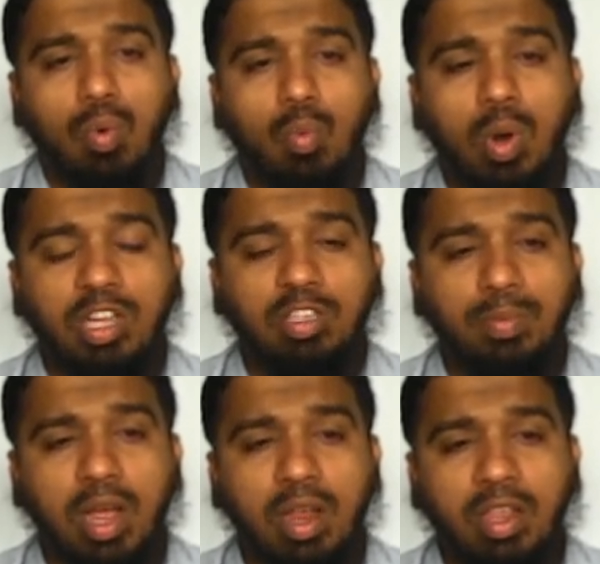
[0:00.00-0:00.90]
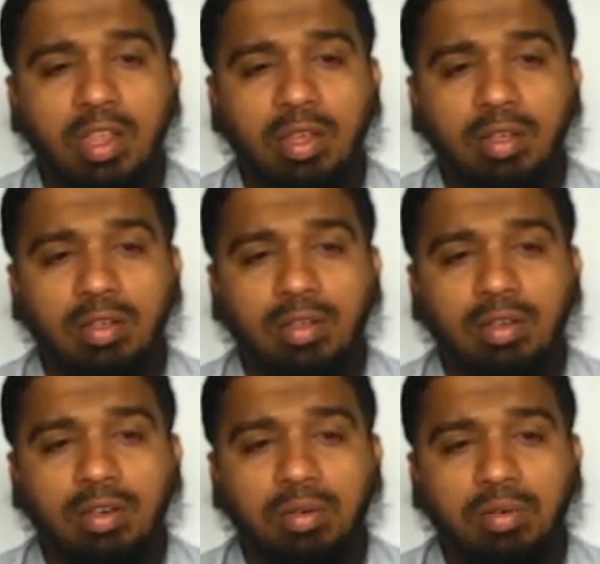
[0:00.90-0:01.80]
What is my
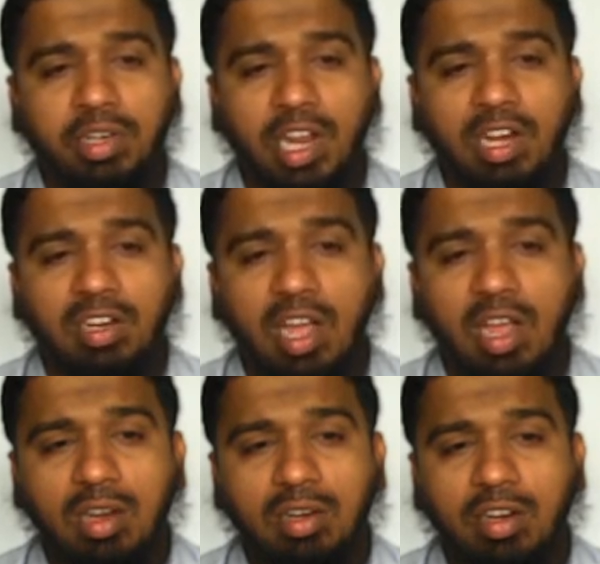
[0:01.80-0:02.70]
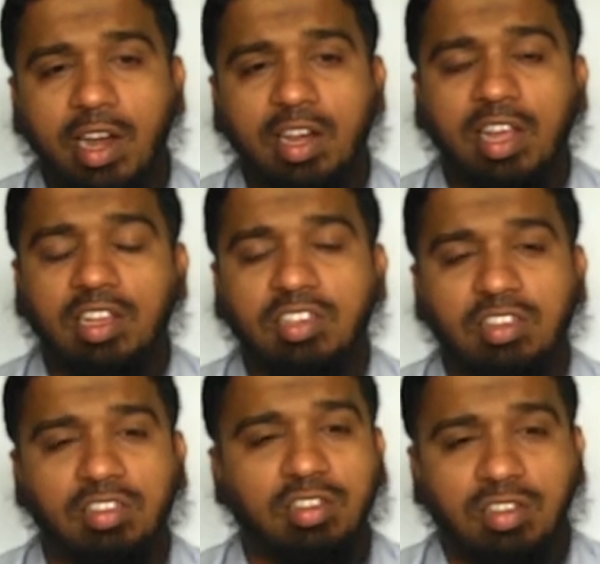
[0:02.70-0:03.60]
delta? Delta
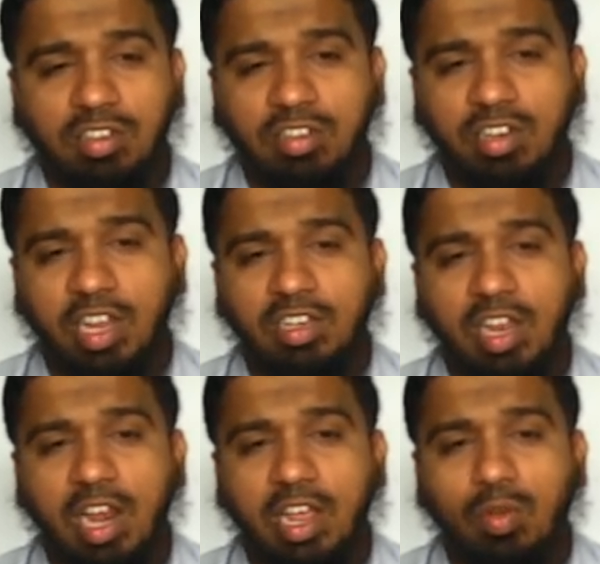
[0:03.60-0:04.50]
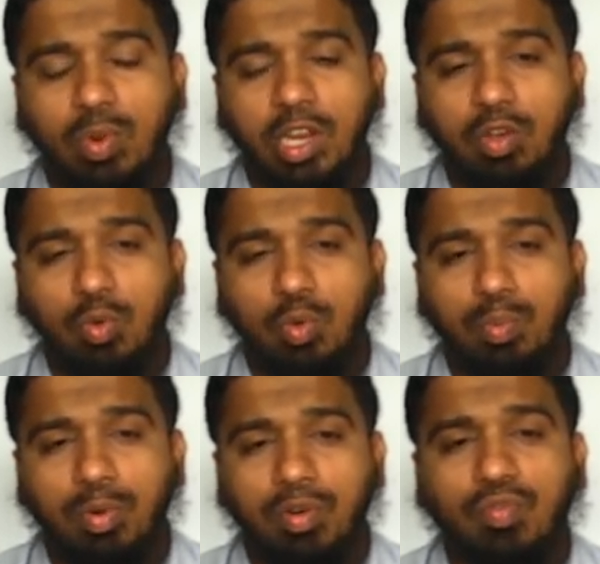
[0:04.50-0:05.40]
is delta, like we need
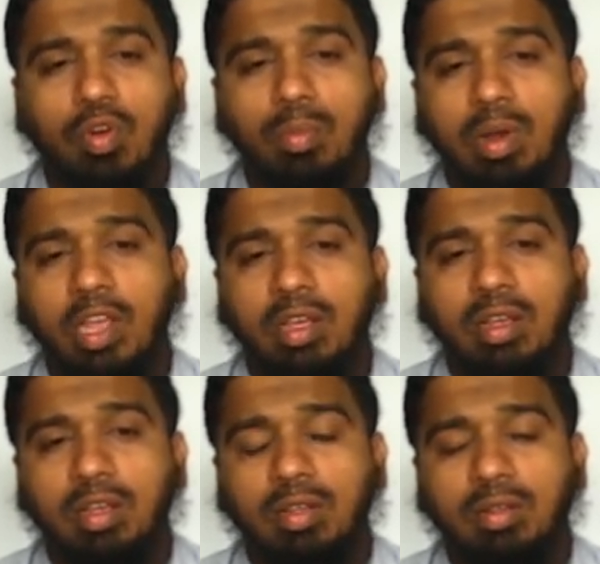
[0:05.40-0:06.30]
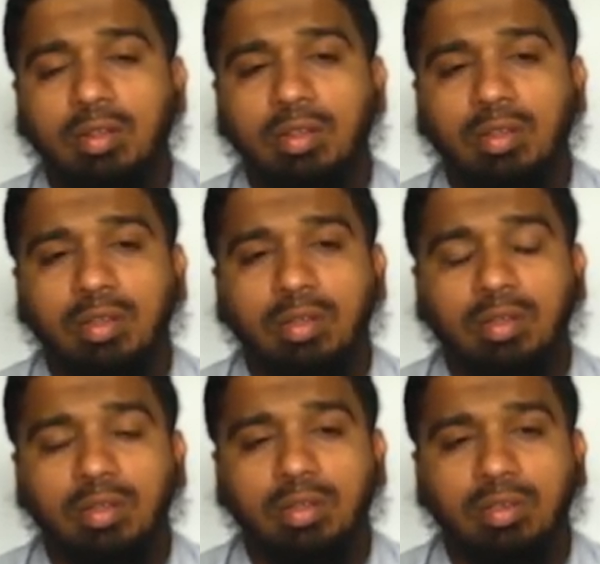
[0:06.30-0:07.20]
to perform like
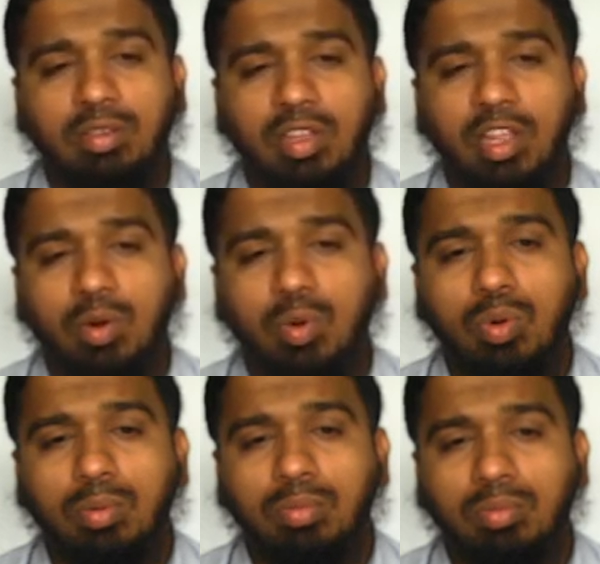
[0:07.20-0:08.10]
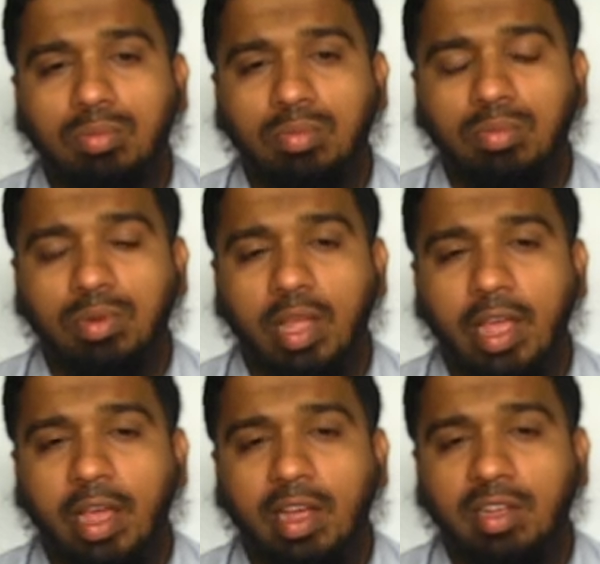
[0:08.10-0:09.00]
0
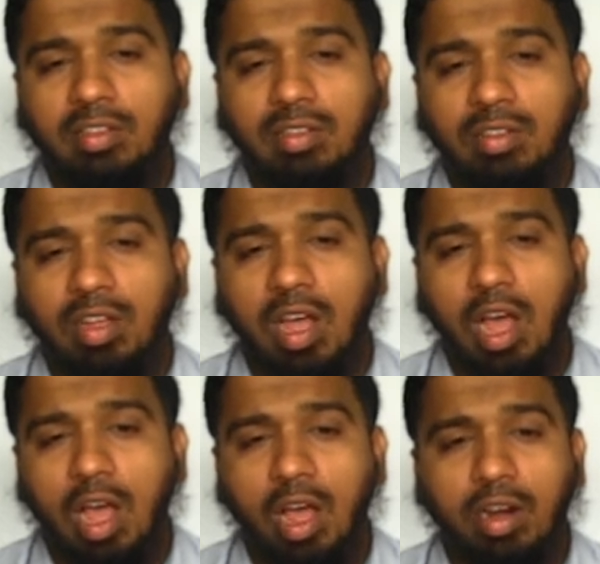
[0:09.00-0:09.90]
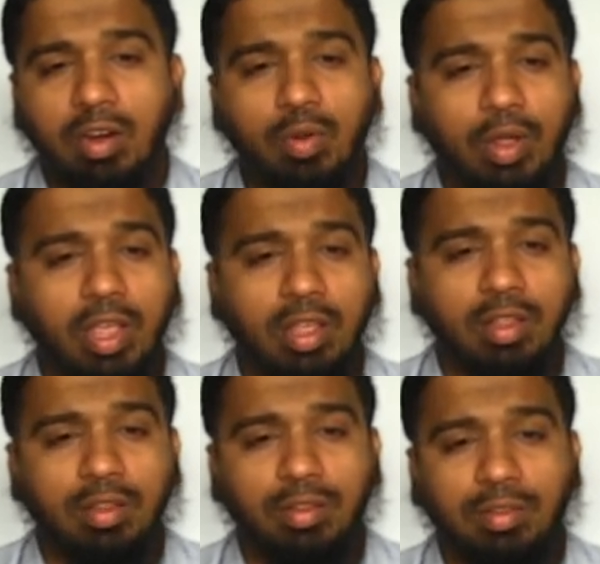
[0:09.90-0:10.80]
X R. Okay,
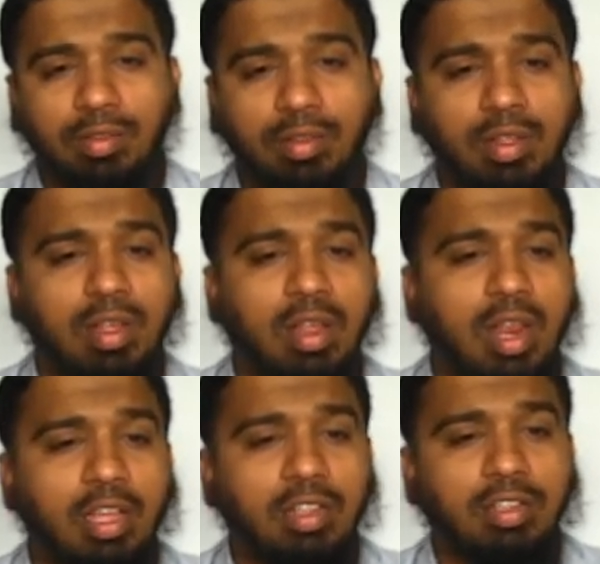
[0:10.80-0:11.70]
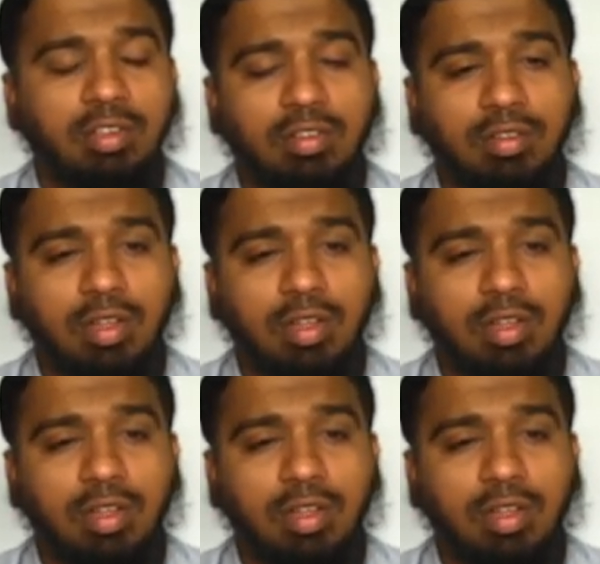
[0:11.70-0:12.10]
like this.